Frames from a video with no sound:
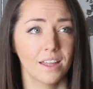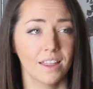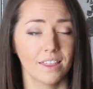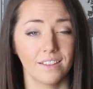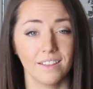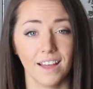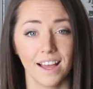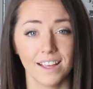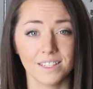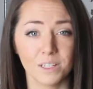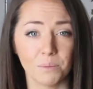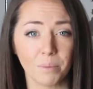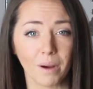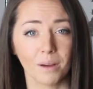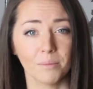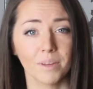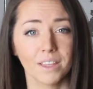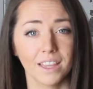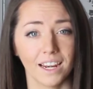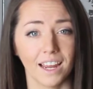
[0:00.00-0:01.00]
The last
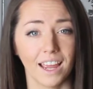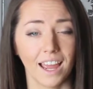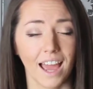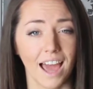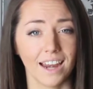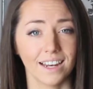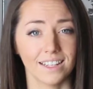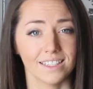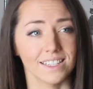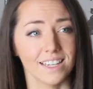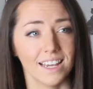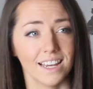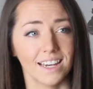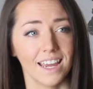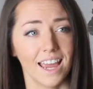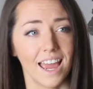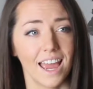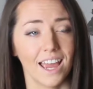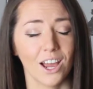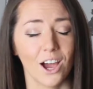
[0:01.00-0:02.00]
apartment that I had in San
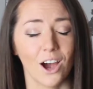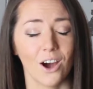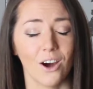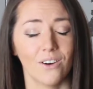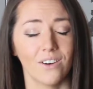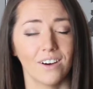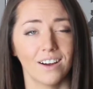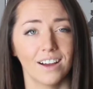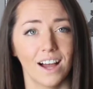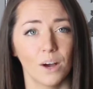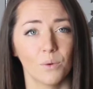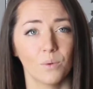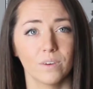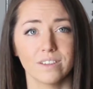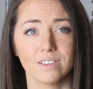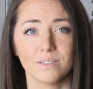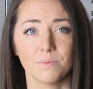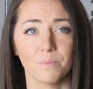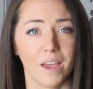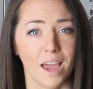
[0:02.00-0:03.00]
Diego
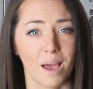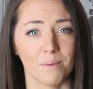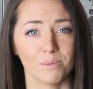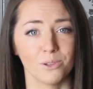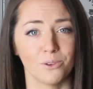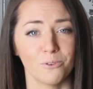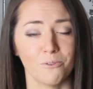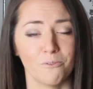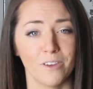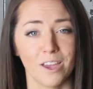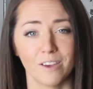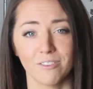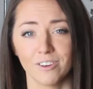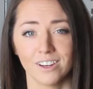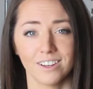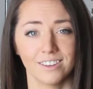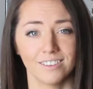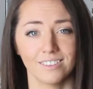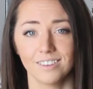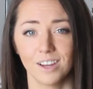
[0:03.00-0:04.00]
was my absolute
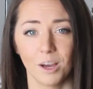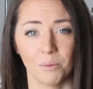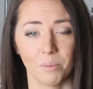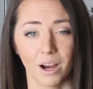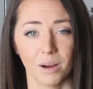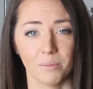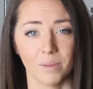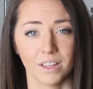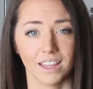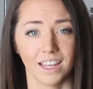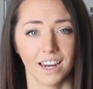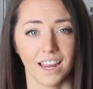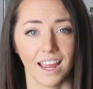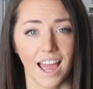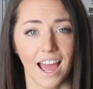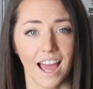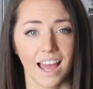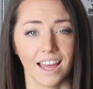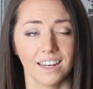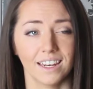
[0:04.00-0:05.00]
favorite apartment that I
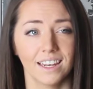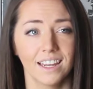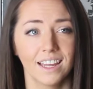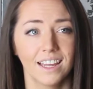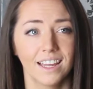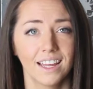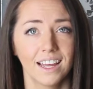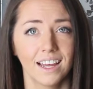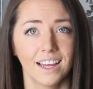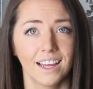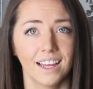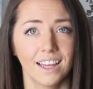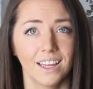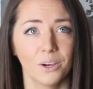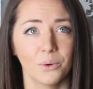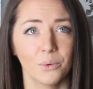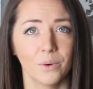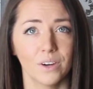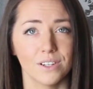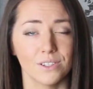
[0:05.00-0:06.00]
had.
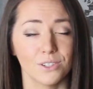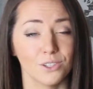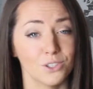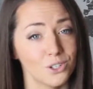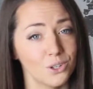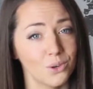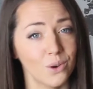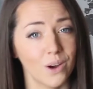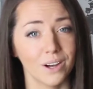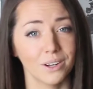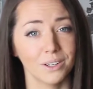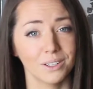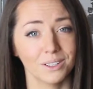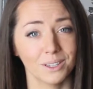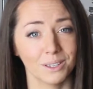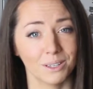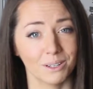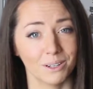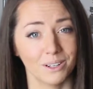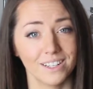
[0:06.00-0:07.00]
It was
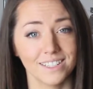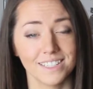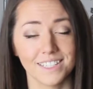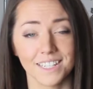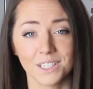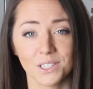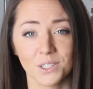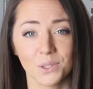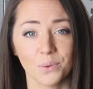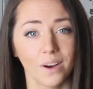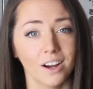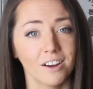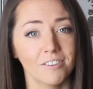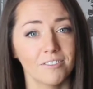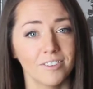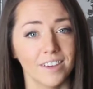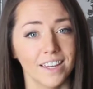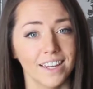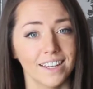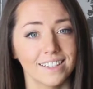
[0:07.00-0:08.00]
236 square
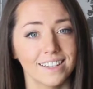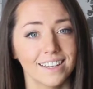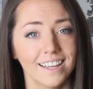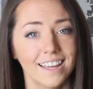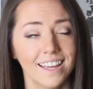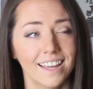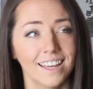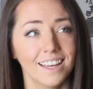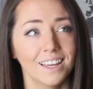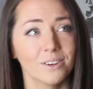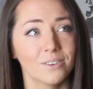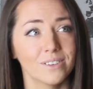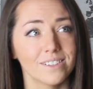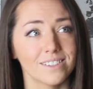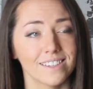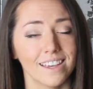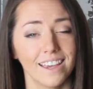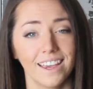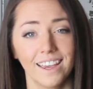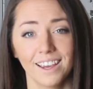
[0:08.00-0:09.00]
feet. It
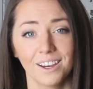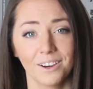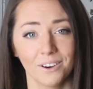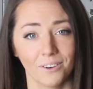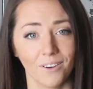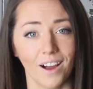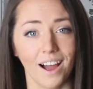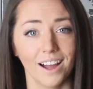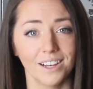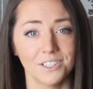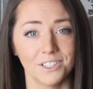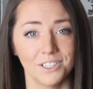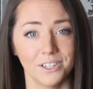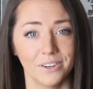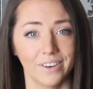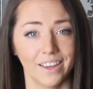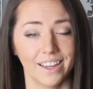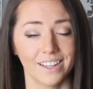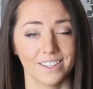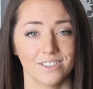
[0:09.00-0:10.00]
was a garage
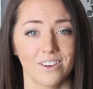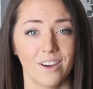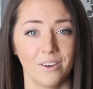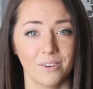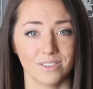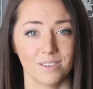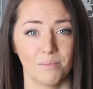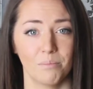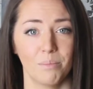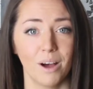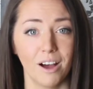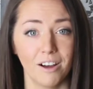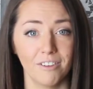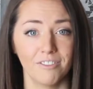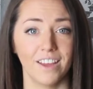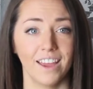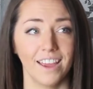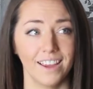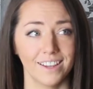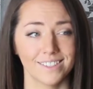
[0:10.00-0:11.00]
unit, so I was
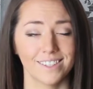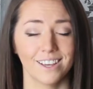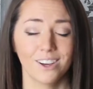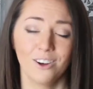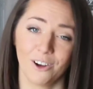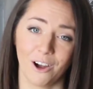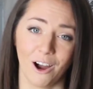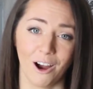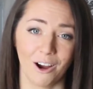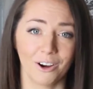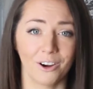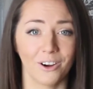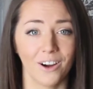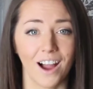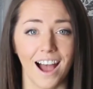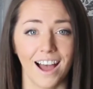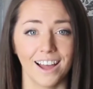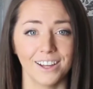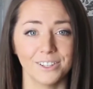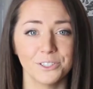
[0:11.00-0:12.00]
above a single car
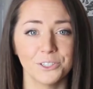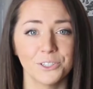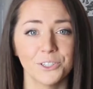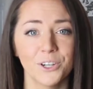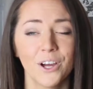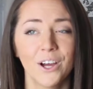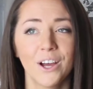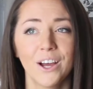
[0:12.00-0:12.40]
garage,